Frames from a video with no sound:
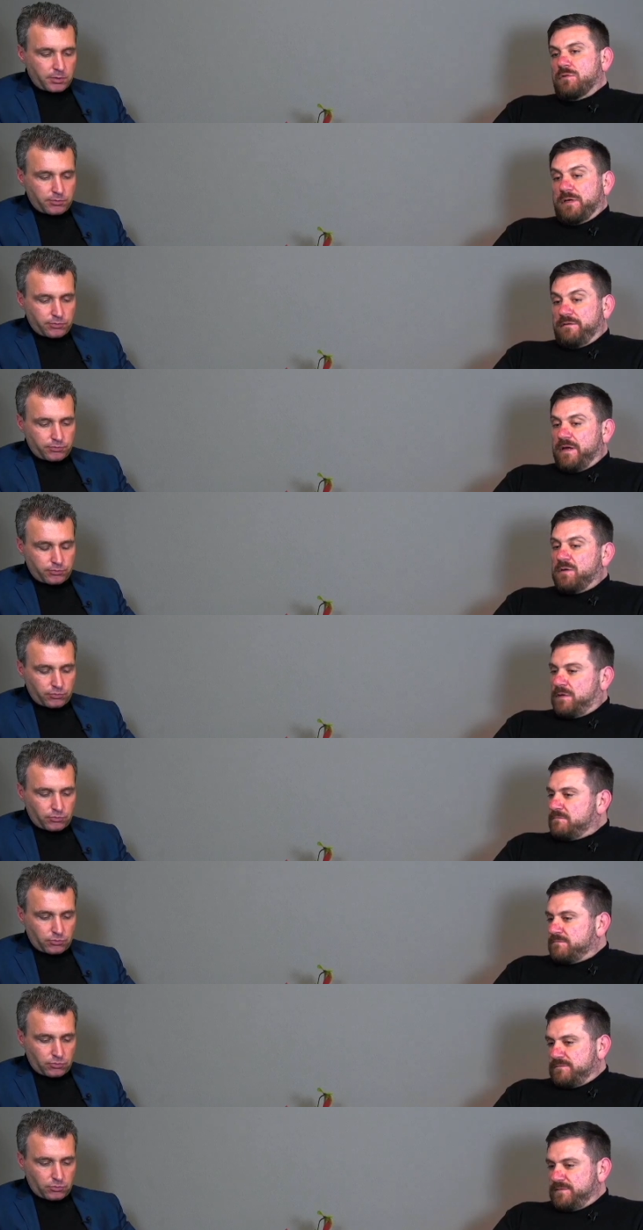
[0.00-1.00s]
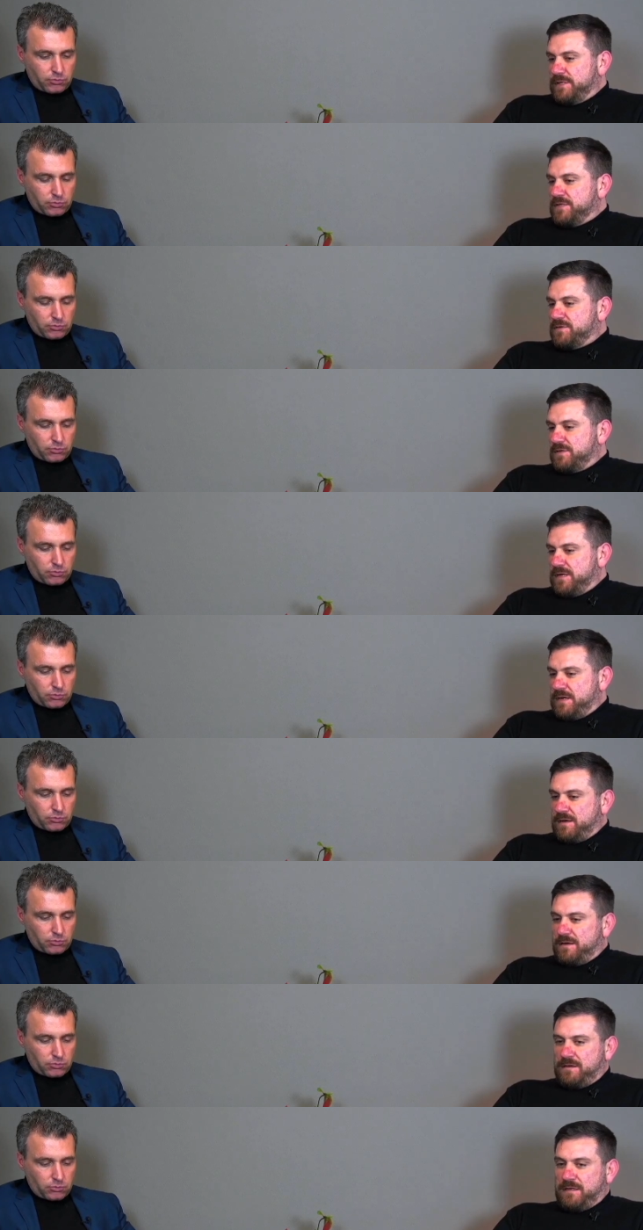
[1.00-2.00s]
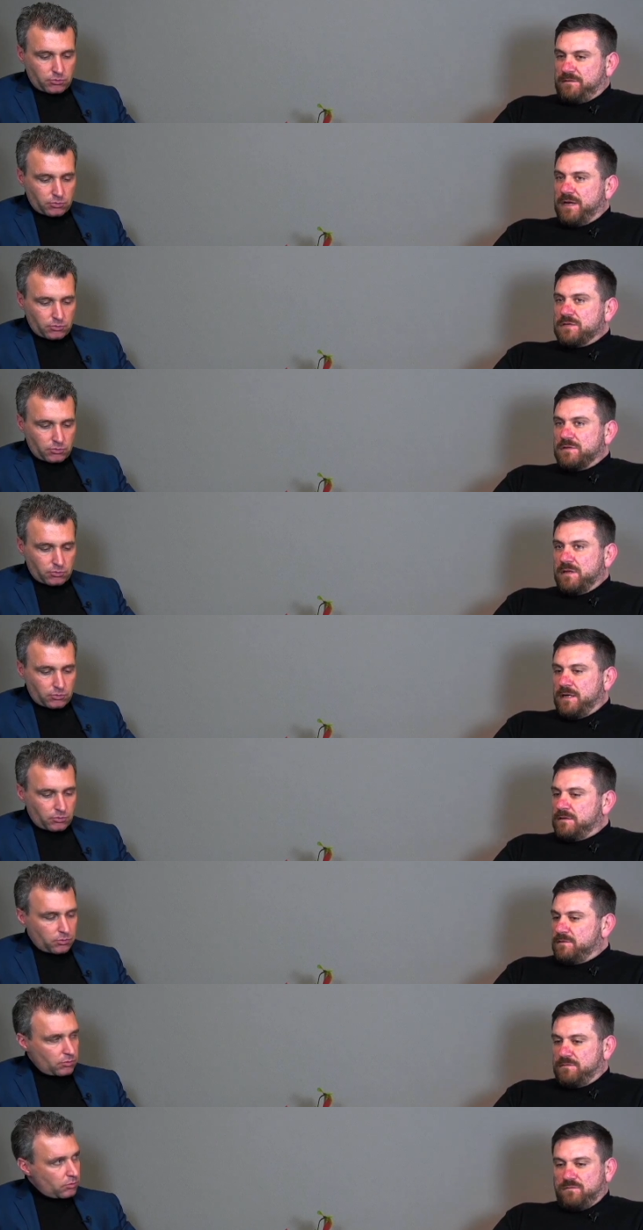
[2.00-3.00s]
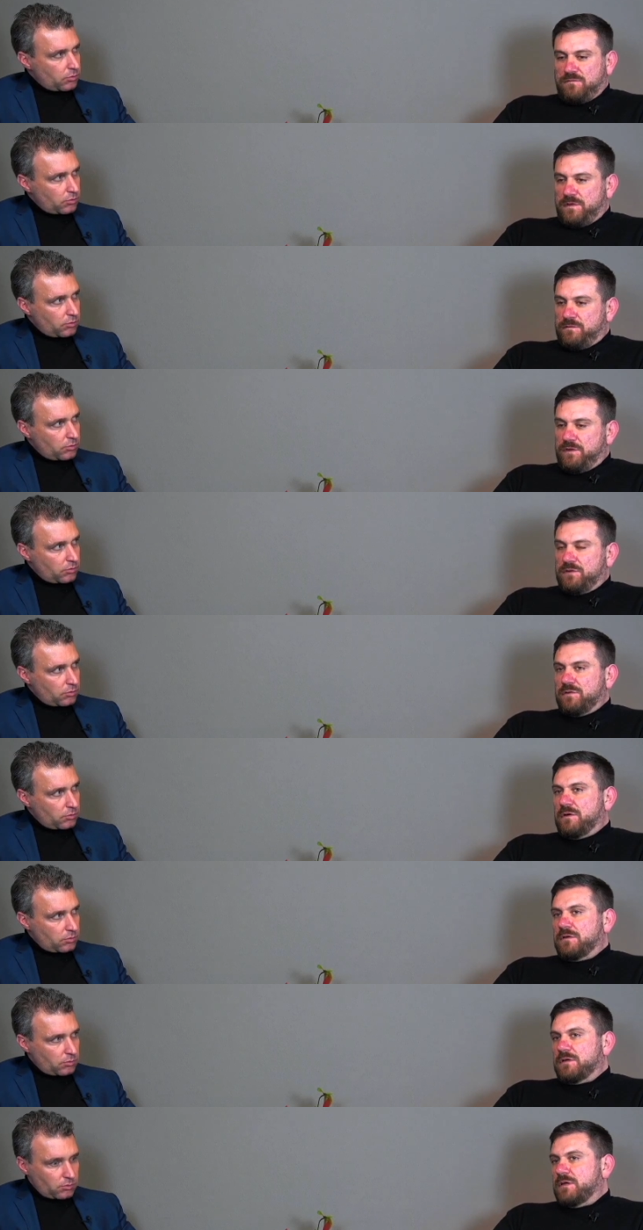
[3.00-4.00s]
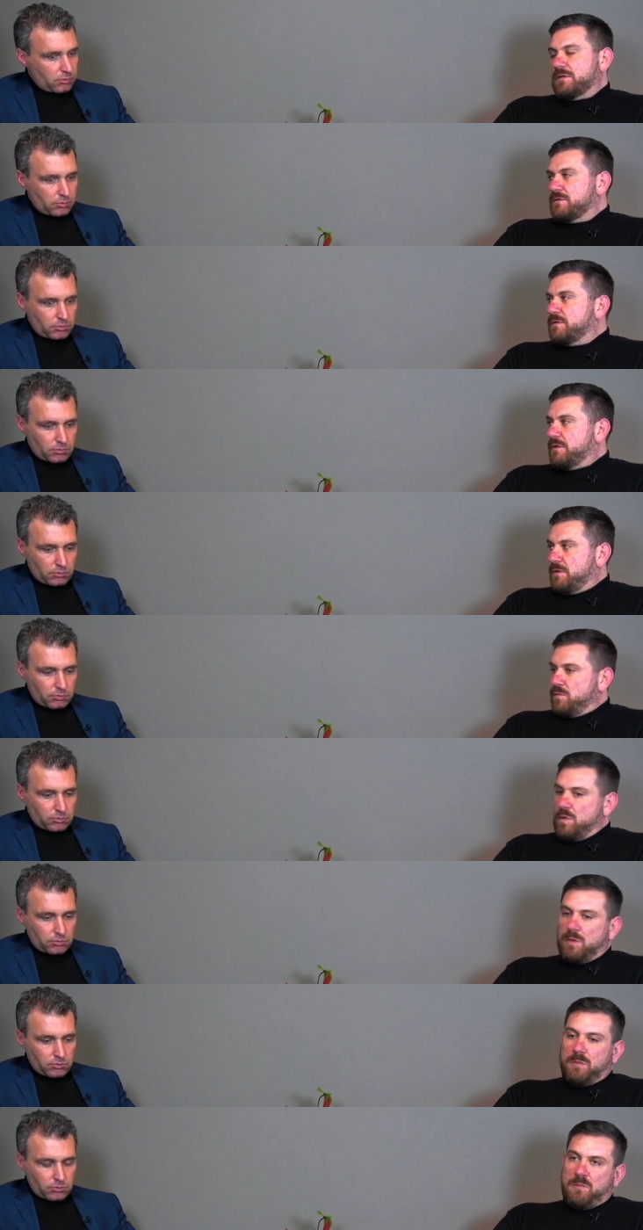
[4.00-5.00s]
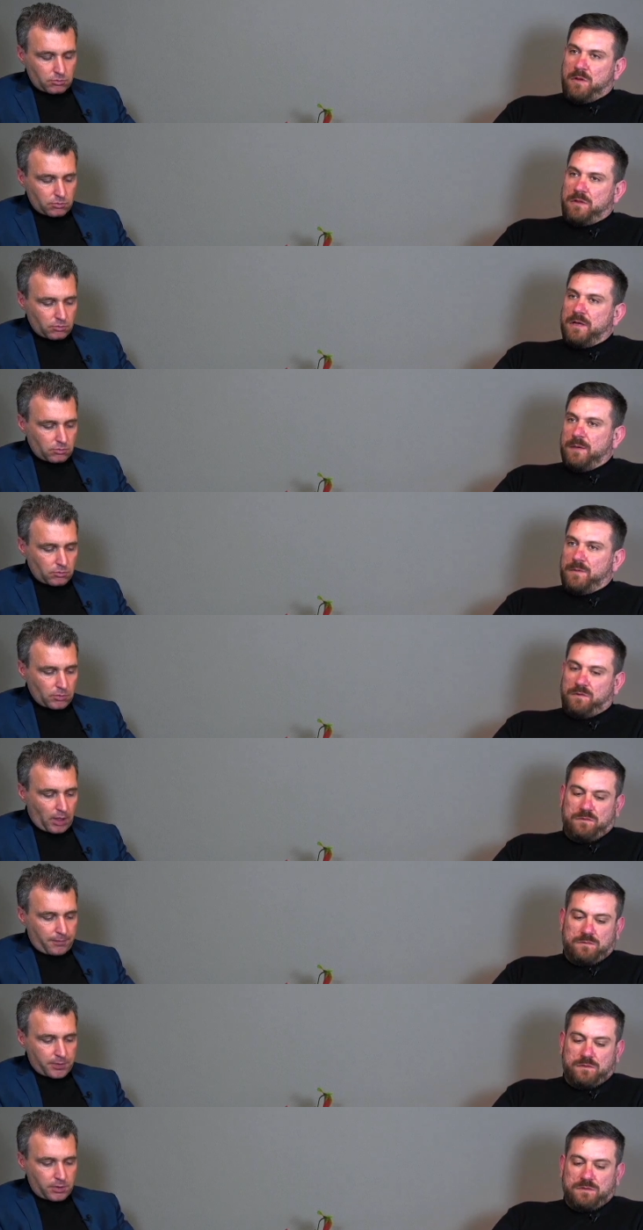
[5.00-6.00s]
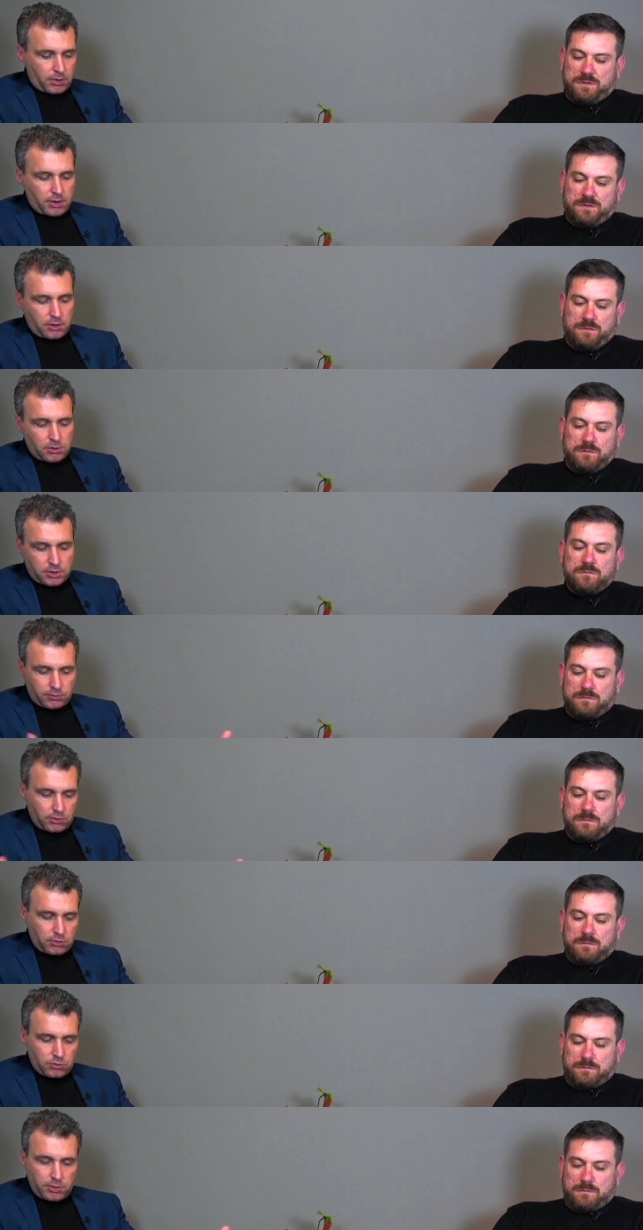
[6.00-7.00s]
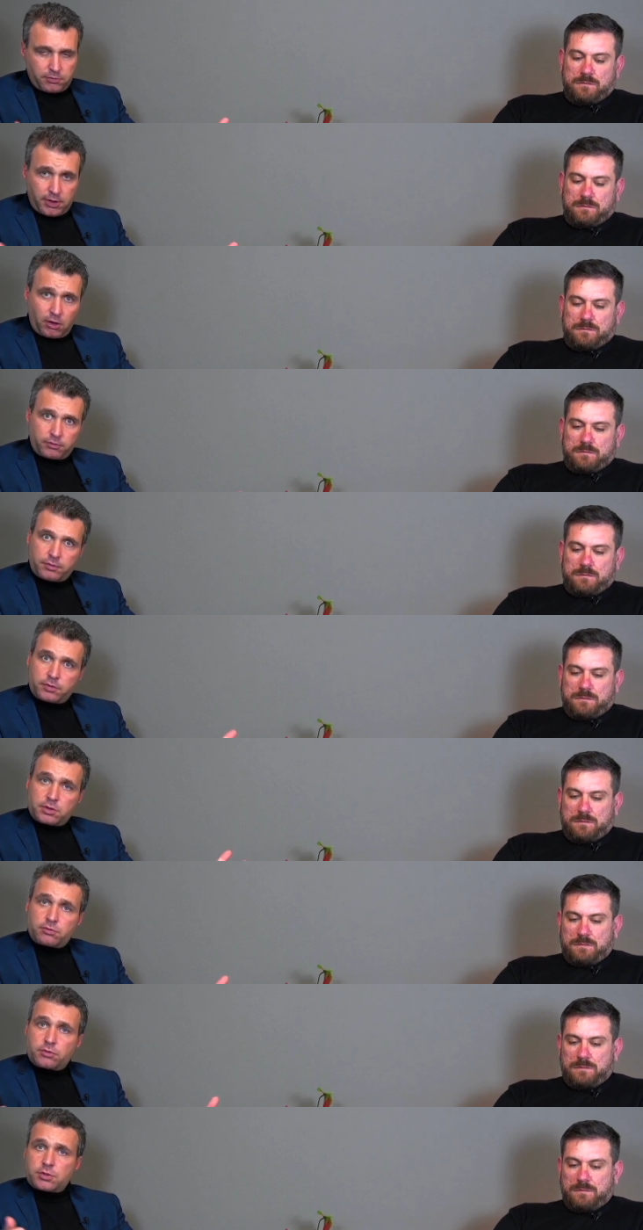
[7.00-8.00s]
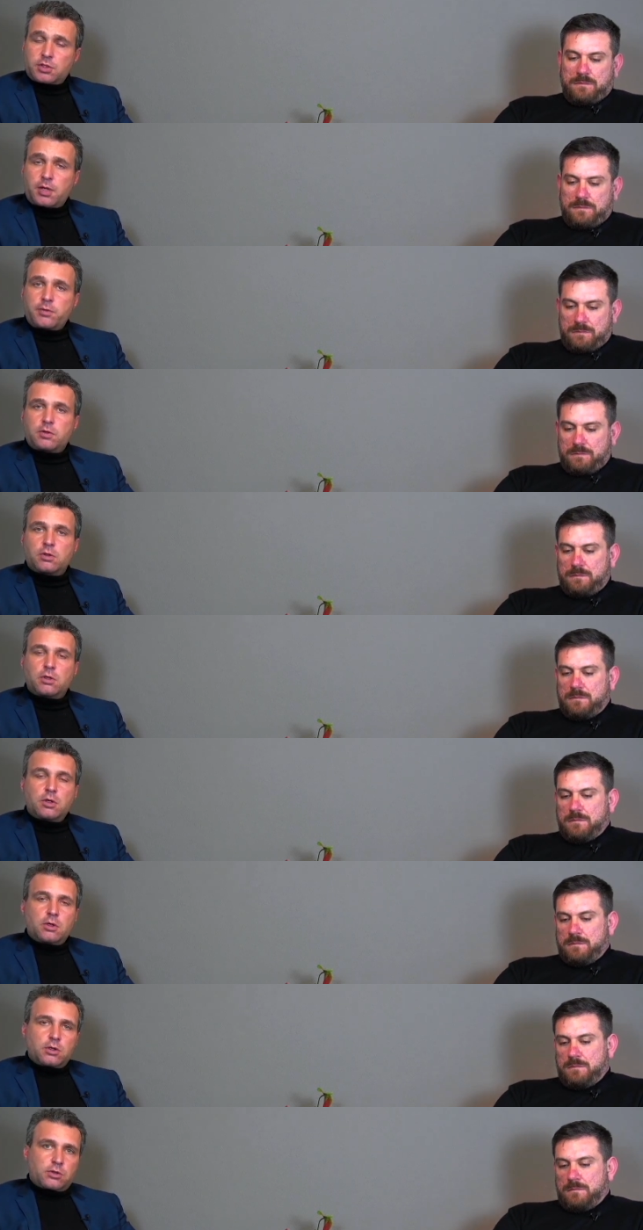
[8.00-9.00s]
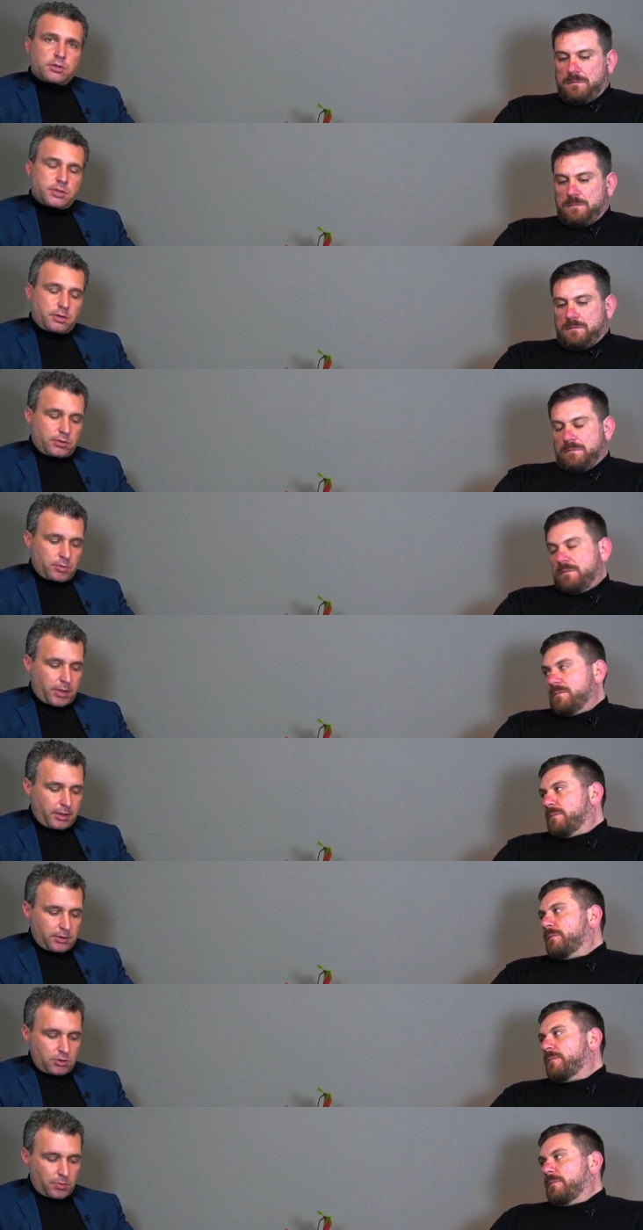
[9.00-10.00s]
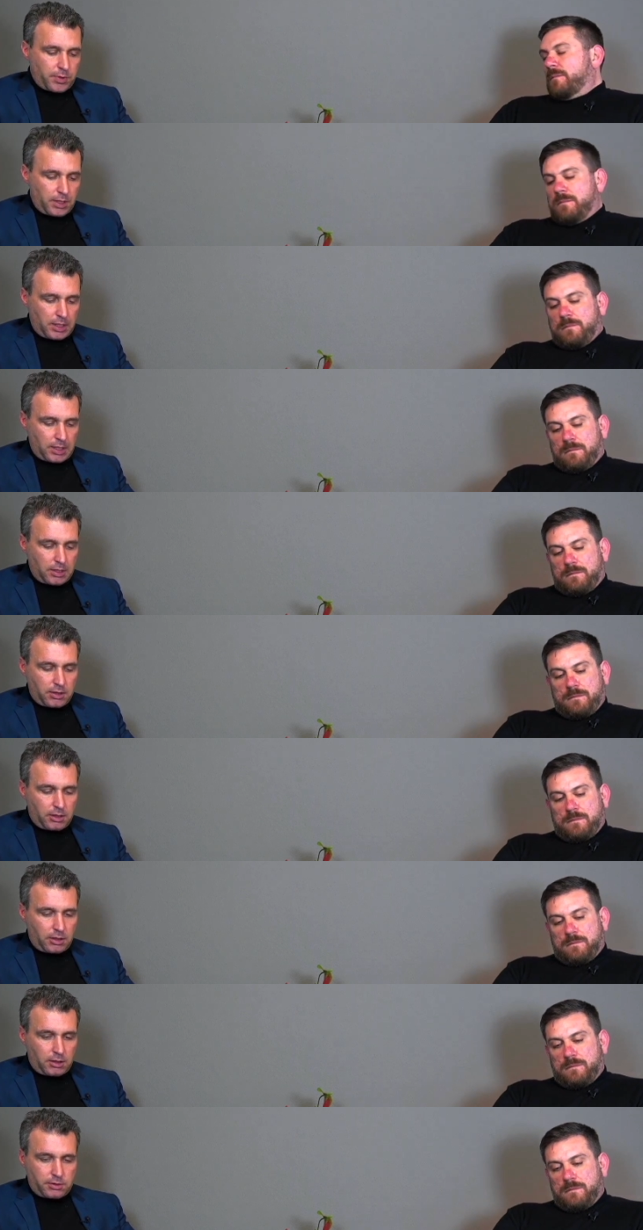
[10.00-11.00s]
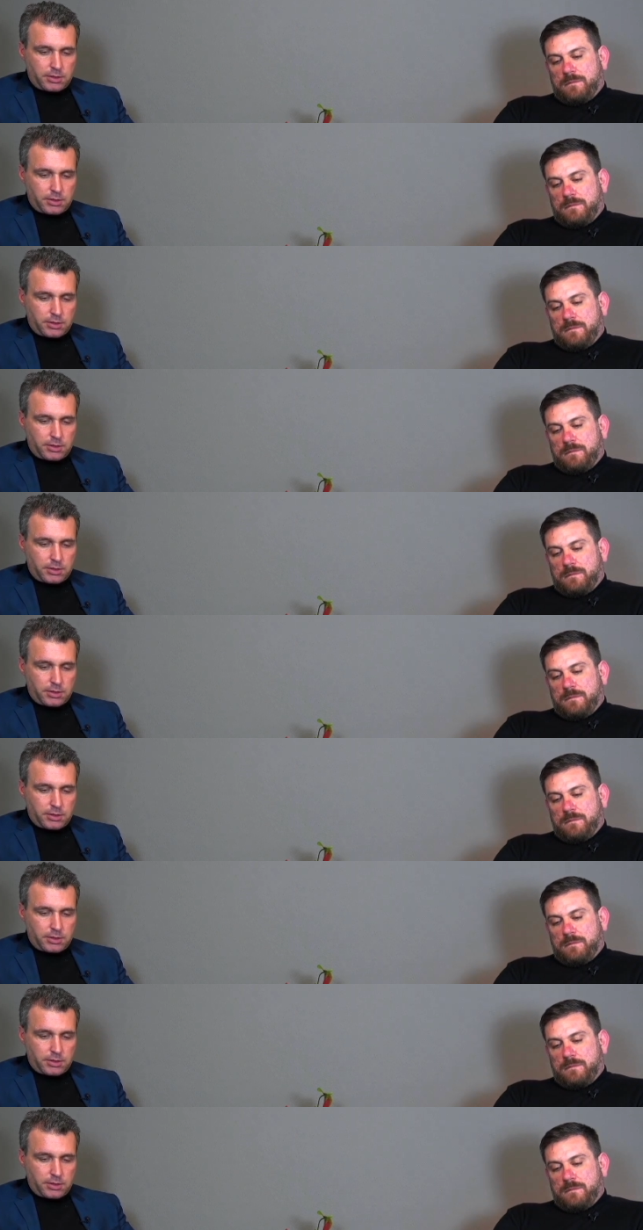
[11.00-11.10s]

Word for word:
Speaker 1: if anyone needs uh, advice on that, feel free to contact us. We will be more than happy
Speaker 2: to. Yeah. to so, and just for you to be aware of, if it's the first time you're considering to buy in Germany, it, that there is